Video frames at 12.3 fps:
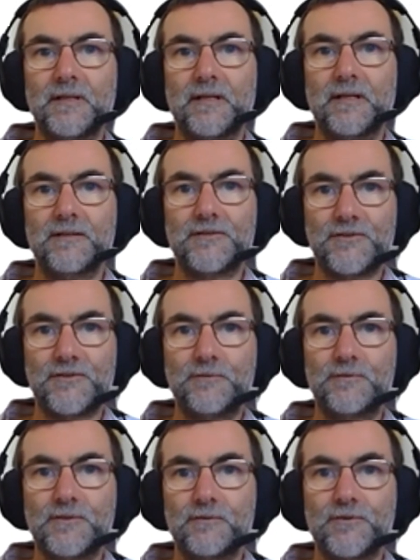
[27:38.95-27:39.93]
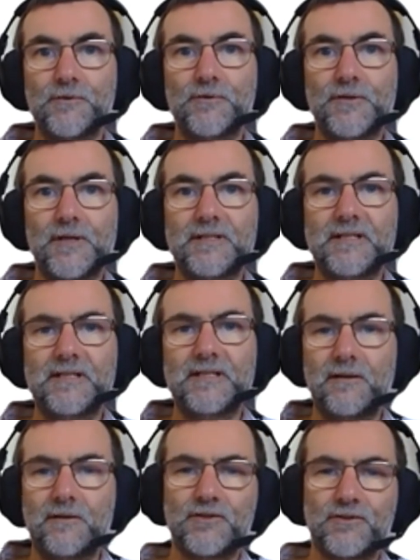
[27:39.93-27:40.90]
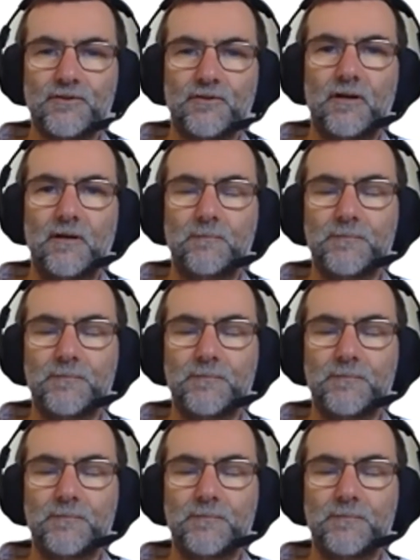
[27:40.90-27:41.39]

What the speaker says: 2 till 2:30, nice, sharp,